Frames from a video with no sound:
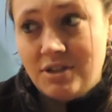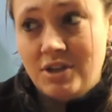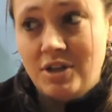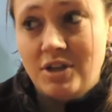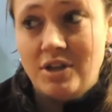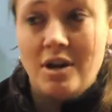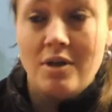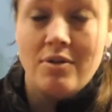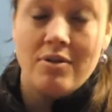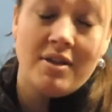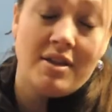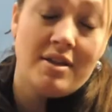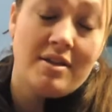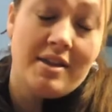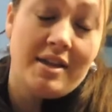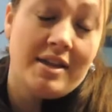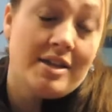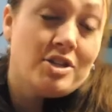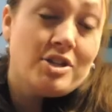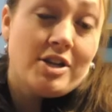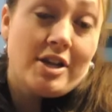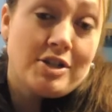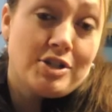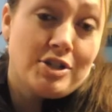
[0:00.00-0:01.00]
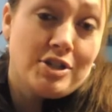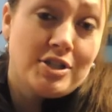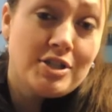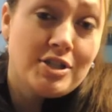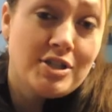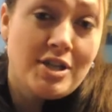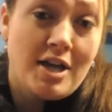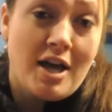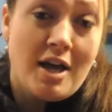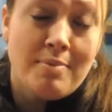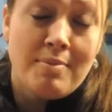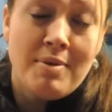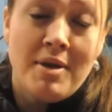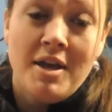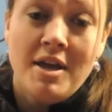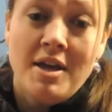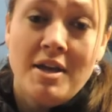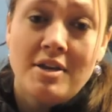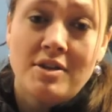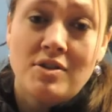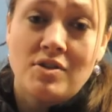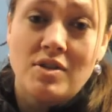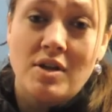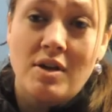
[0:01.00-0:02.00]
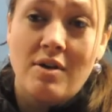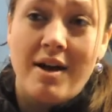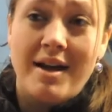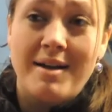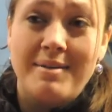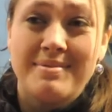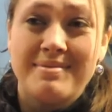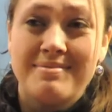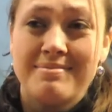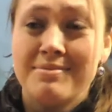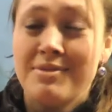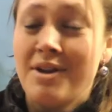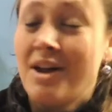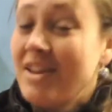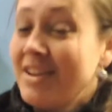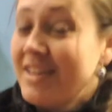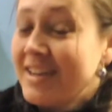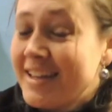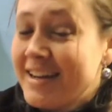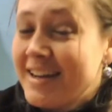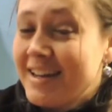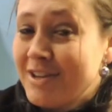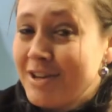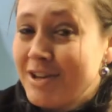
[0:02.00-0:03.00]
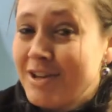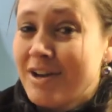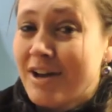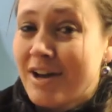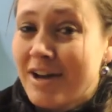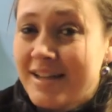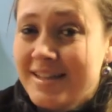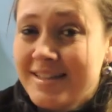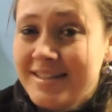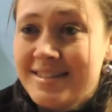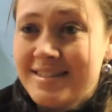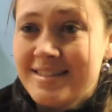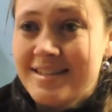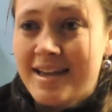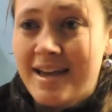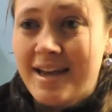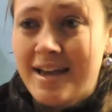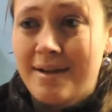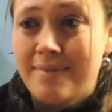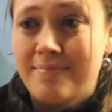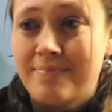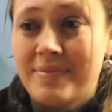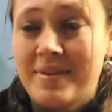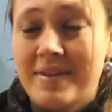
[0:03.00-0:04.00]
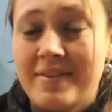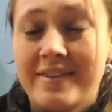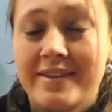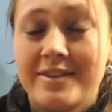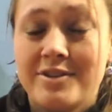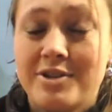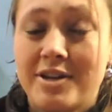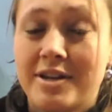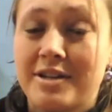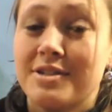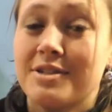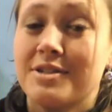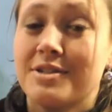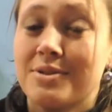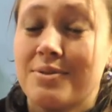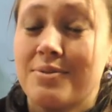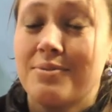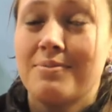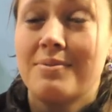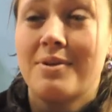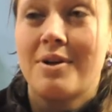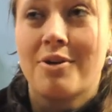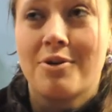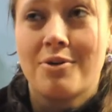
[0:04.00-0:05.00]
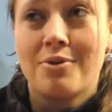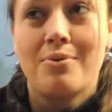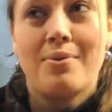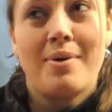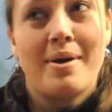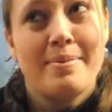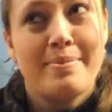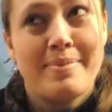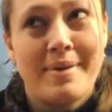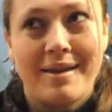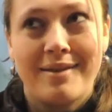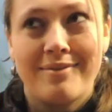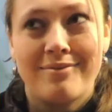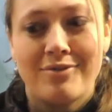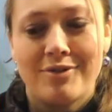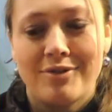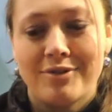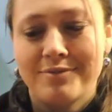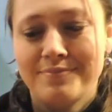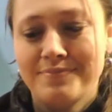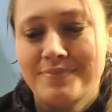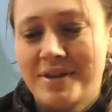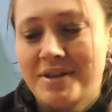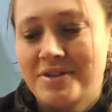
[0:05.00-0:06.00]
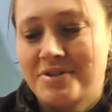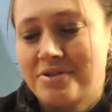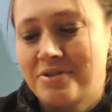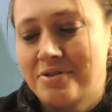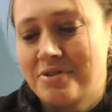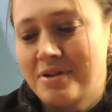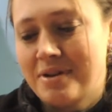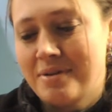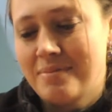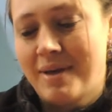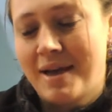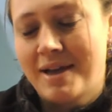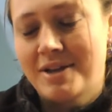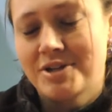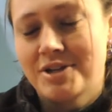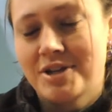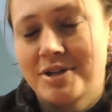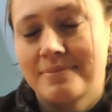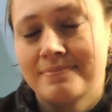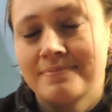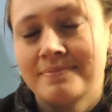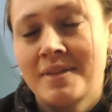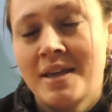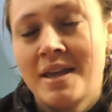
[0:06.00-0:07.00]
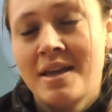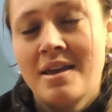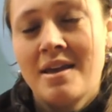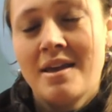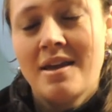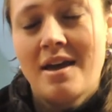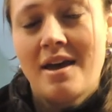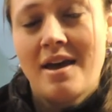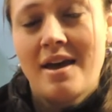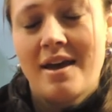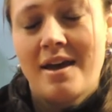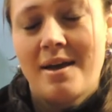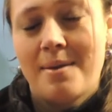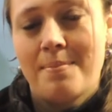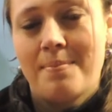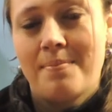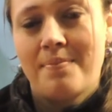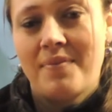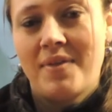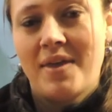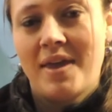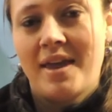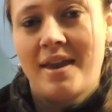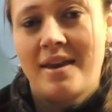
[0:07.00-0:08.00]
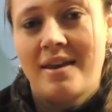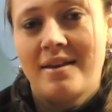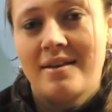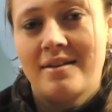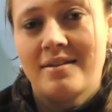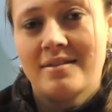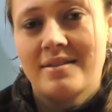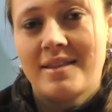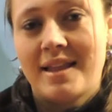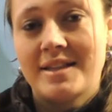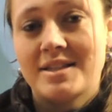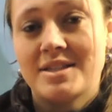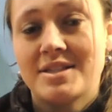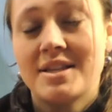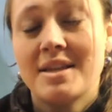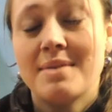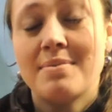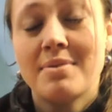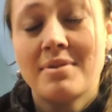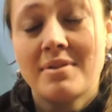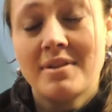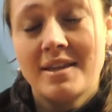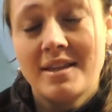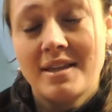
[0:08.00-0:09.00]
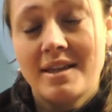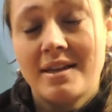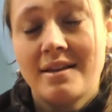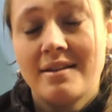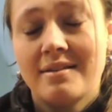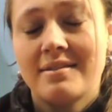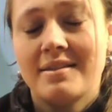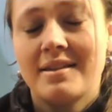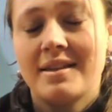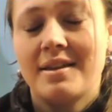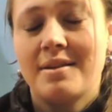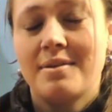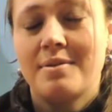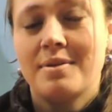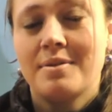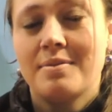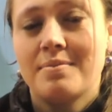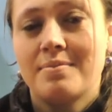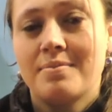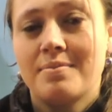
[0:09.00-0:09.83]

you know, the, the injections stop. So I'm not looking at good odds, um, and the injections are quite painful, as you could imagine. Um, and that's typically the